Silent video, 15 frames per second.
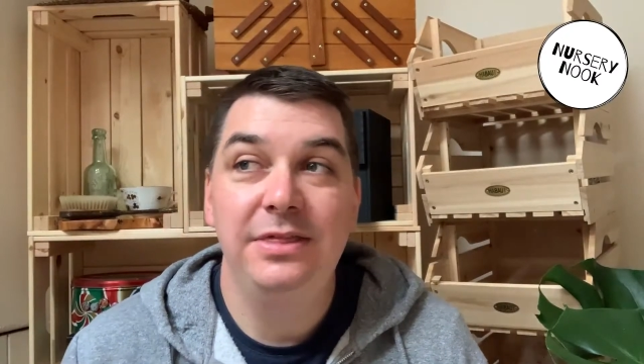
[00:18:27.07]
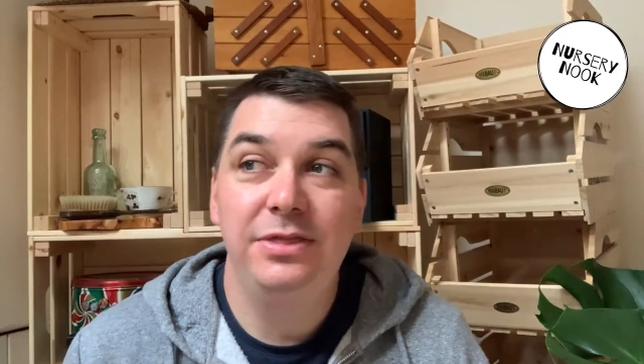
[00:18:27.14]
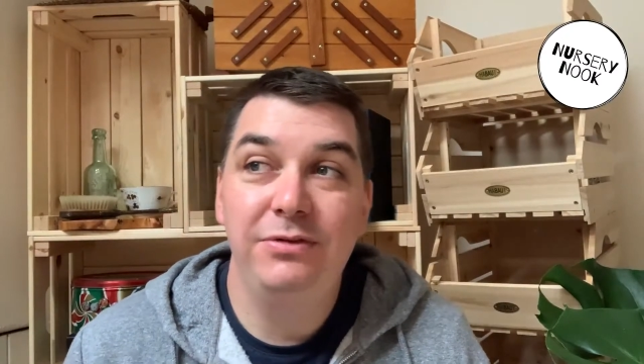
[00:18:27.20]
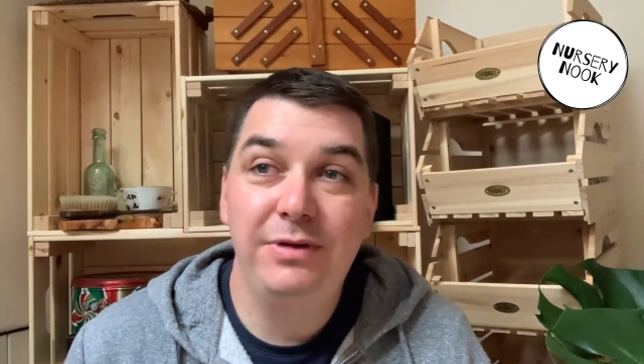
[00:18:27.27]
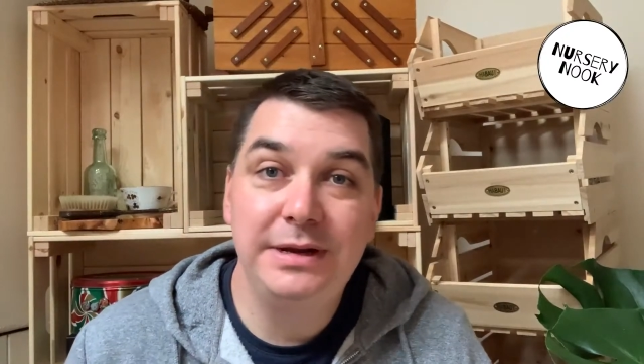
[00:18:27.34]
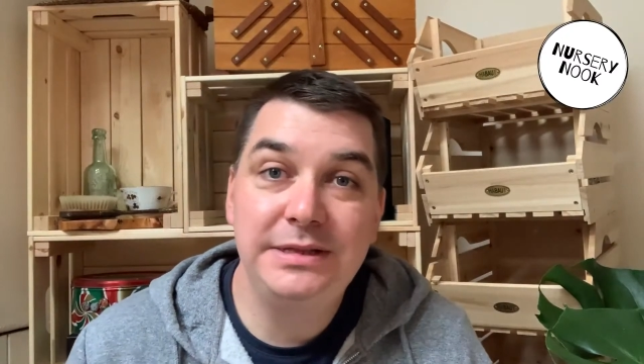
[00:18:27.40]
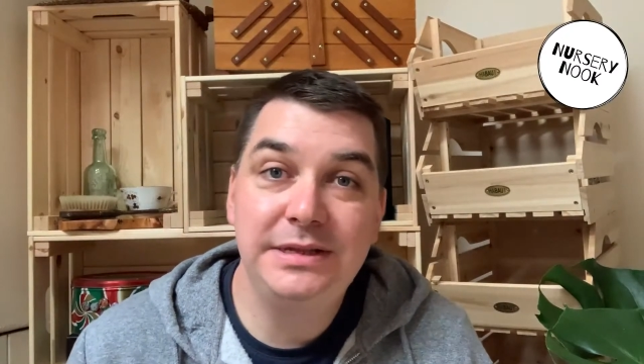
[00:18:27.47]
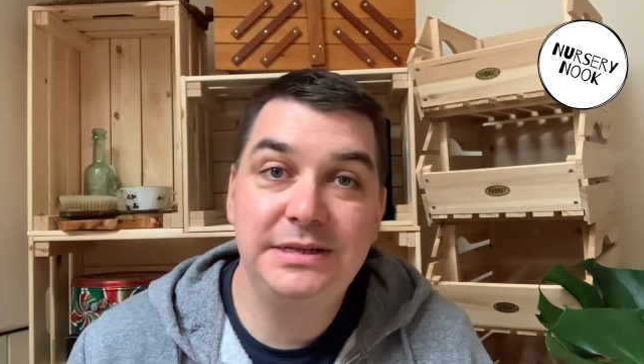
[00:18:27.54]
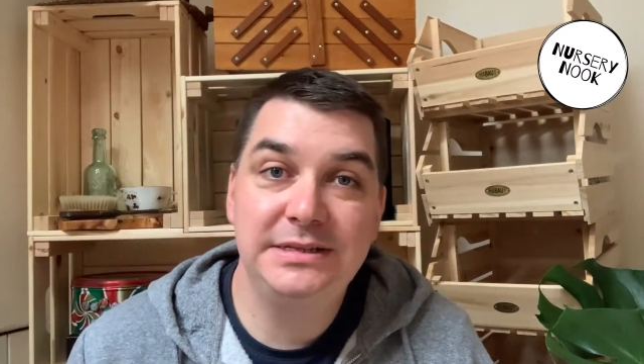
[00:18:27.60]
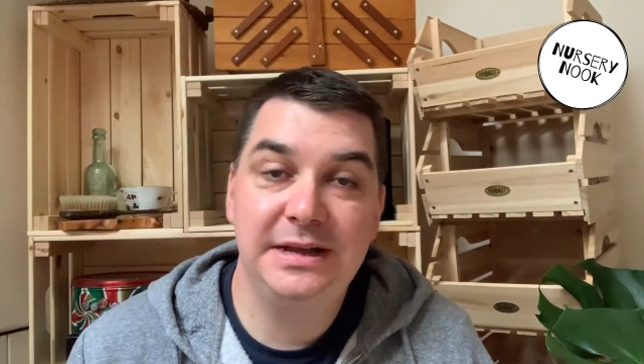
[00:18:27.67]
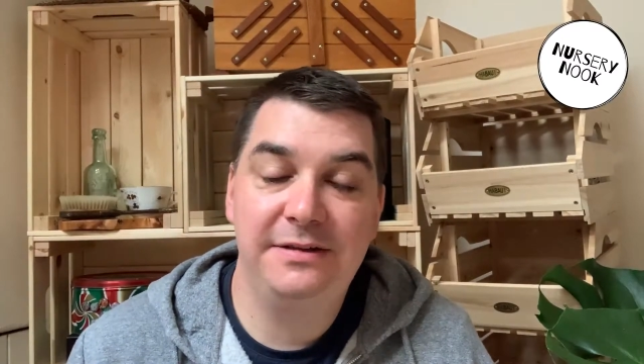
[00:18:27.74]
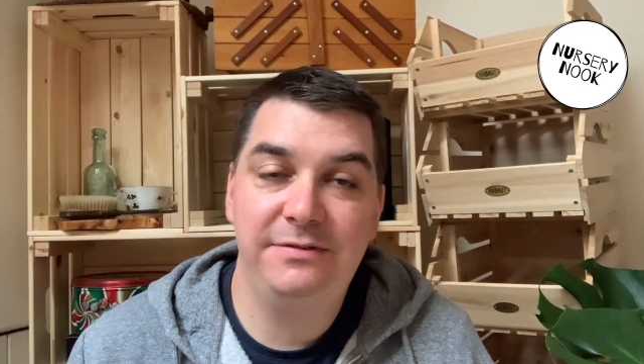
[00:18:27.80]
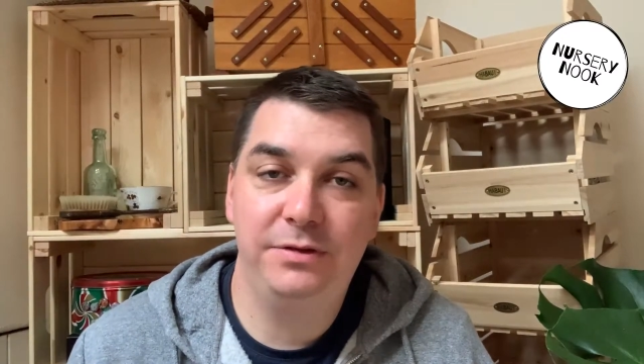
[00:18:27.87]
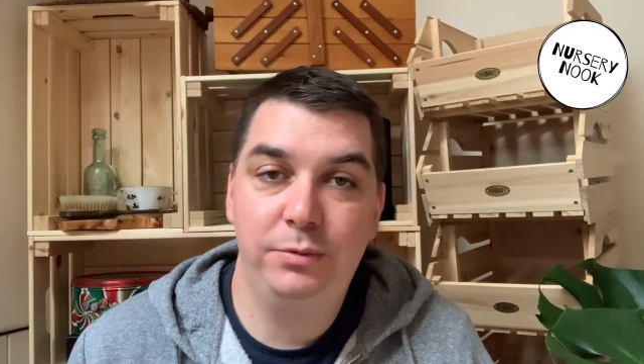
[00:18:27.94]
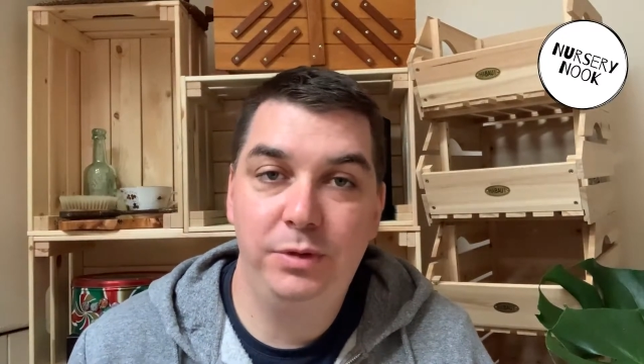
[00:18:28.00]
the rest of the
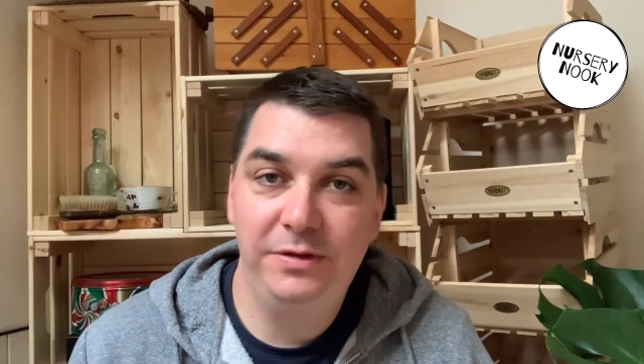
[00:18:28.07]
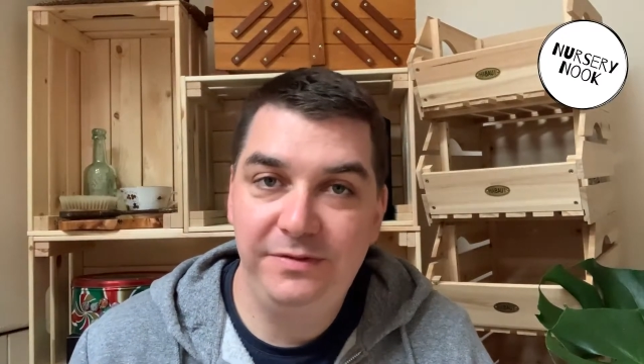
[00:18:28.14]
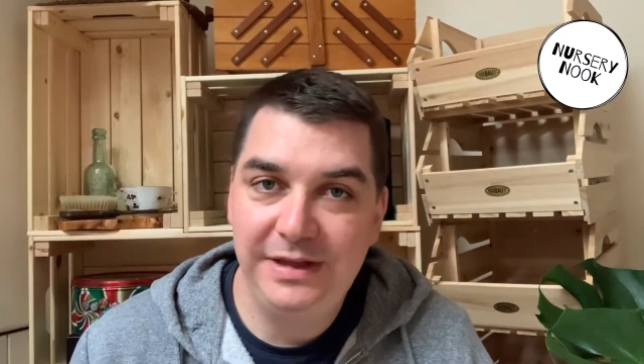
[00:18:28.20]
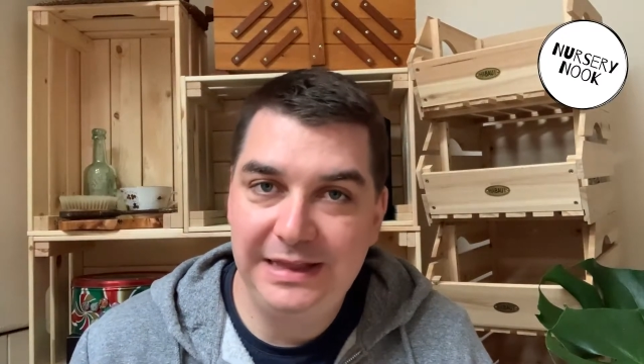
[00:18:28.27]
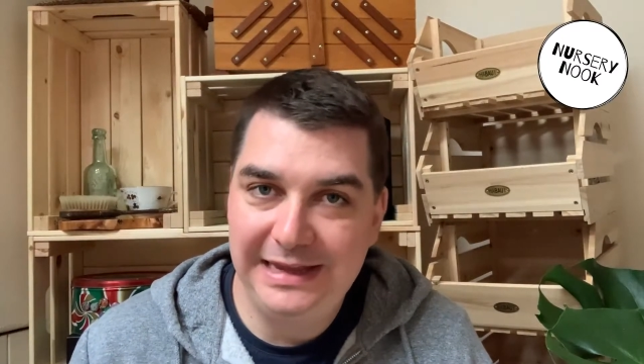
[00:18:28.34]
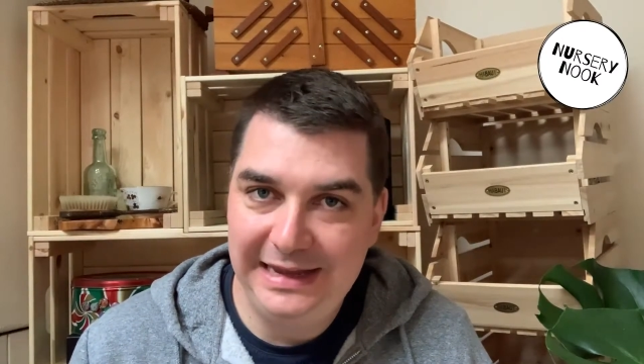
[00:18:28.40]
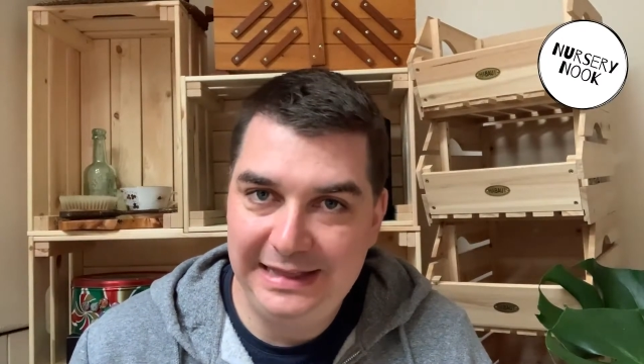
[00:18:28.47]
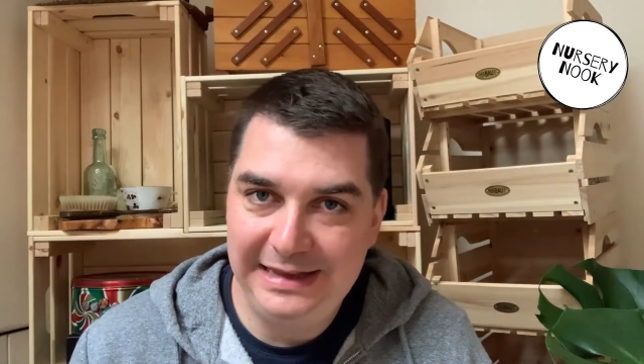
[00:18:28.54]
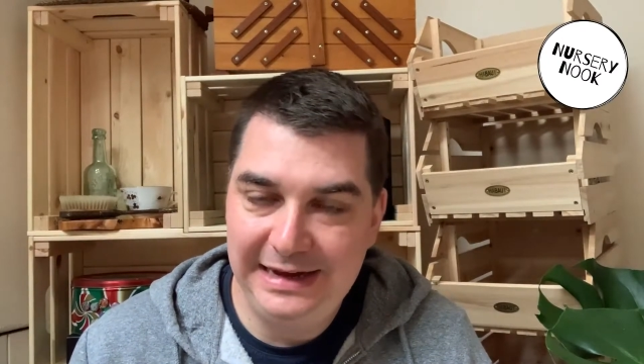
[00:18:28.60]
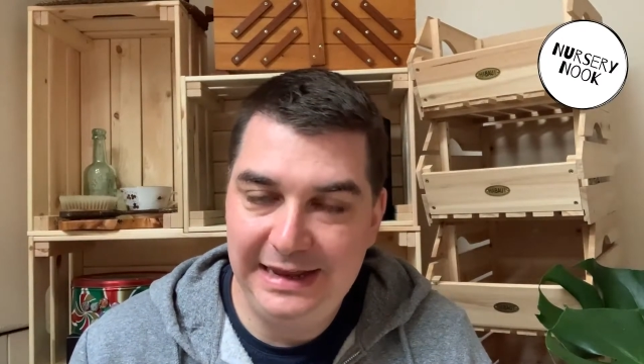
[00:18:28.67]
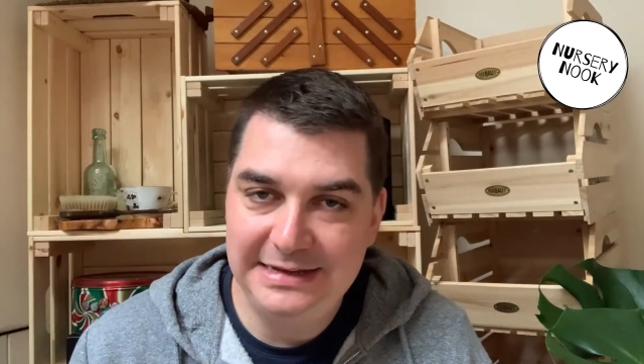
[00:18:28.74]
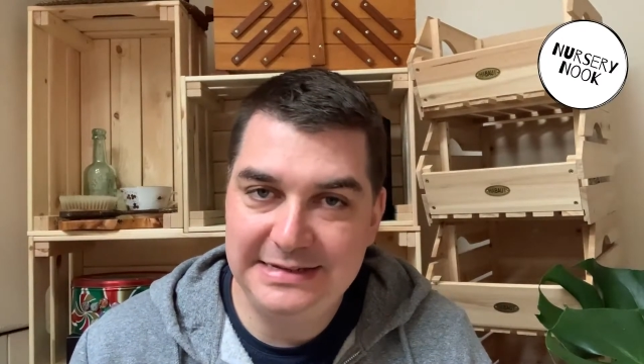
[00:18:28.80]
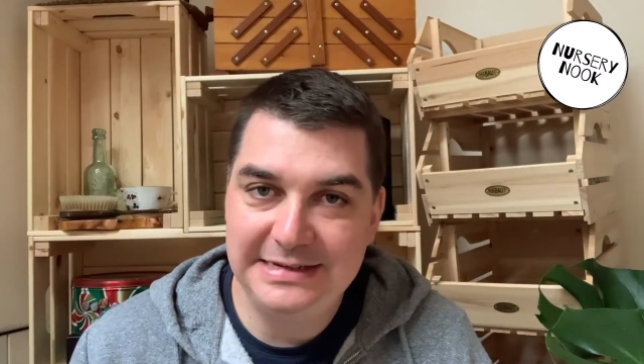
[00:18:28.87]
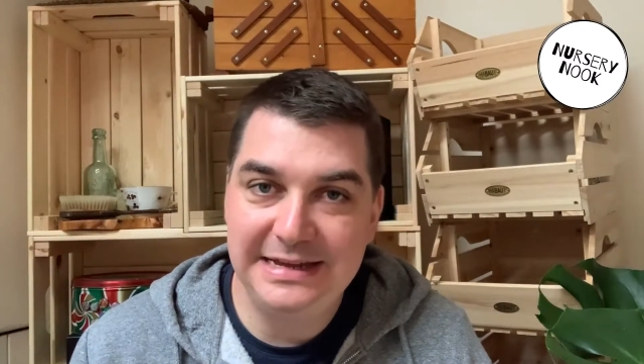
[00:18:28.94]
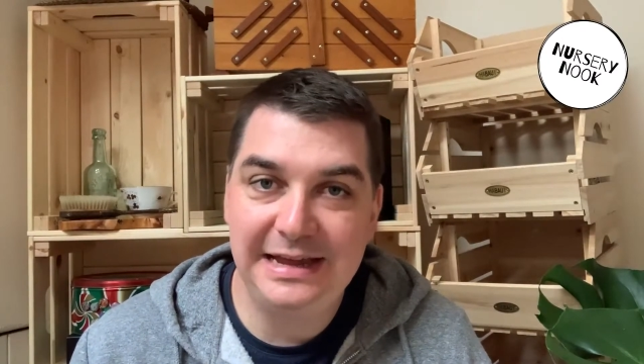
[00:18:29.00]
staff will feel
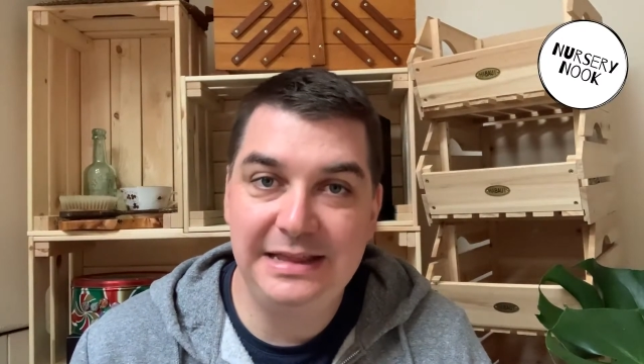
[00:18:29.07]
alienated